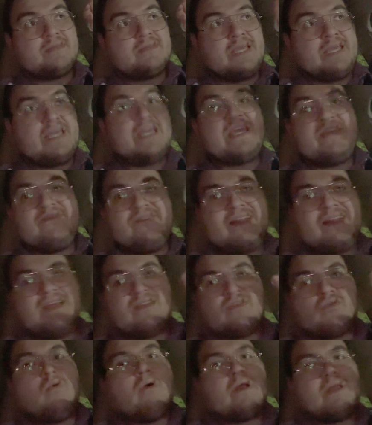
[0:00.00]
even at
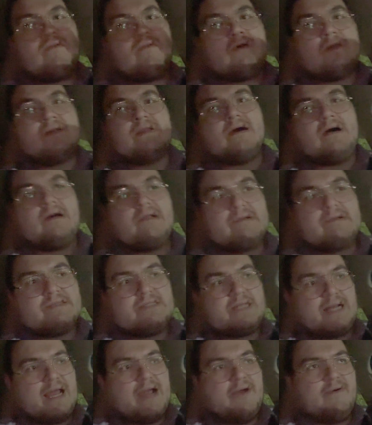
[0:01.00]
$21
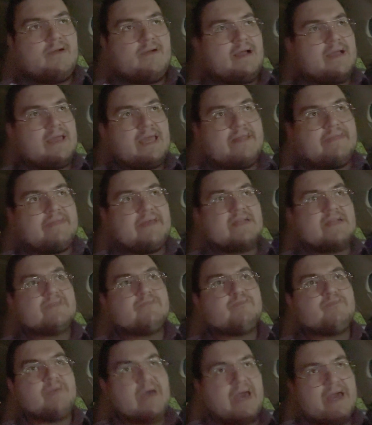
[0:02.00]
an hour, again, that's
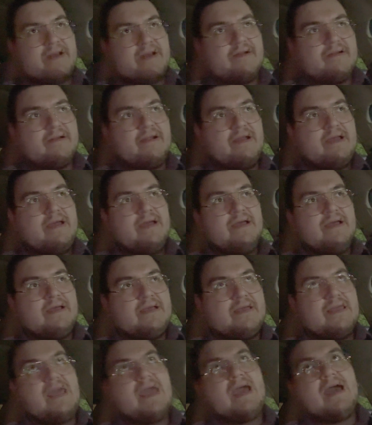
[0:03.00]
better.
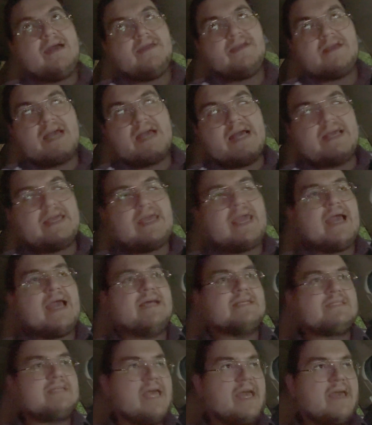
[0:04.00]
Yeah, you got
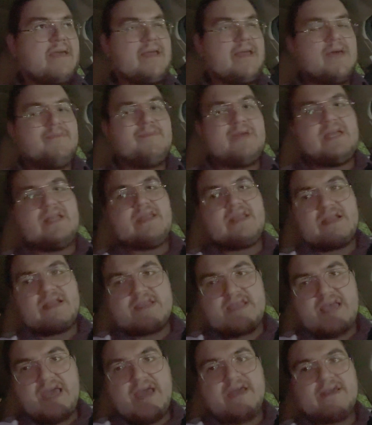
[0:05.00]
gas. Yeah, you got maintenance.
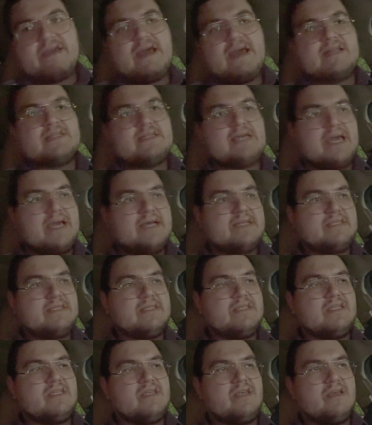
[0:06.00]
Yeah, you got
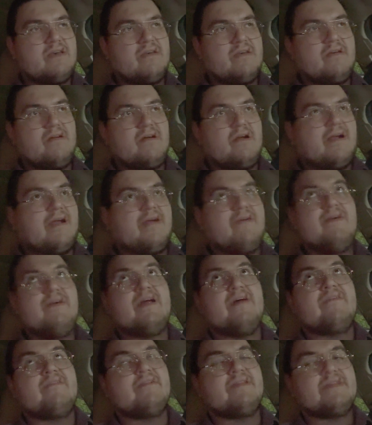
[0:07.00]
taxes. All right,
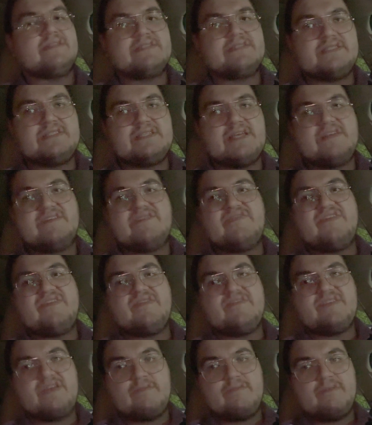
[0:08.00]
whatever. Let's just say it's
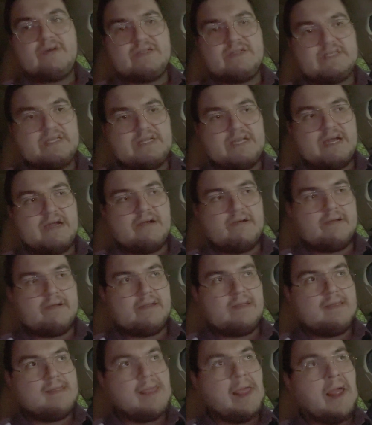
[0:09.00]
15 bucks an hour.
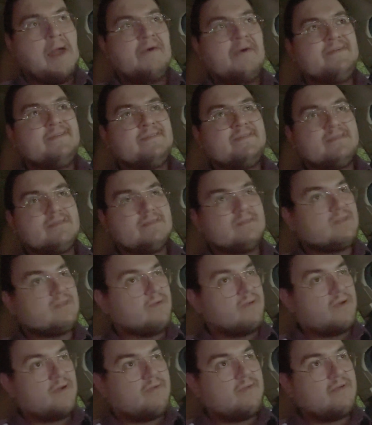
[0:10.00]
Don't
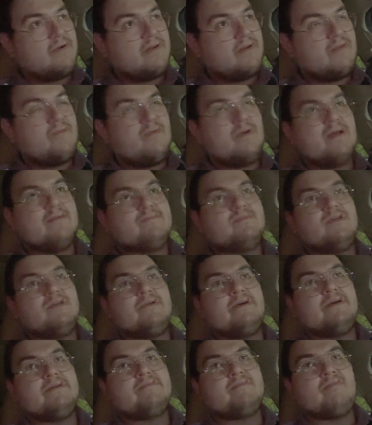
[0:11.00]
know really what I'm
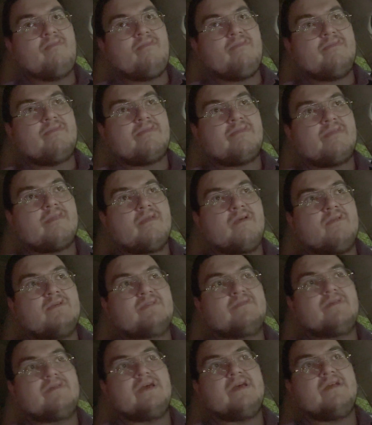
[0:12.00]
doing. Once
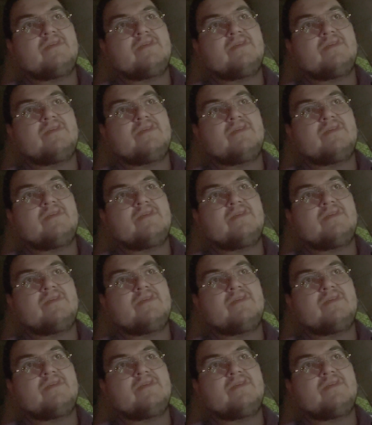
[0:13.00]
we get